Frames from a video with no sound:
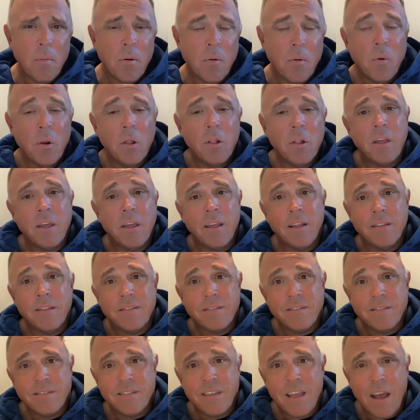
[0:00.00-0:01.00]
but really
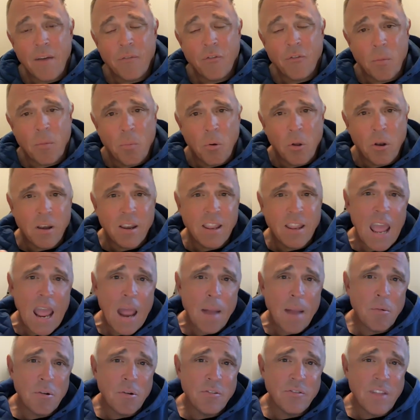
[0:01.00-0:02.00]
it's after putting
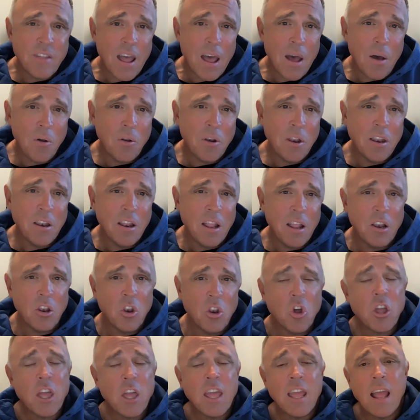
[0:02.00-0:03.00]
cameras down and
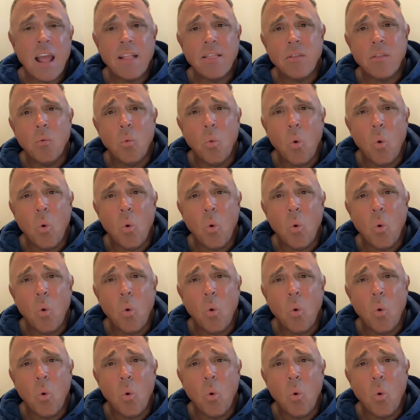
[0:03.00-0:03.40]
looking at the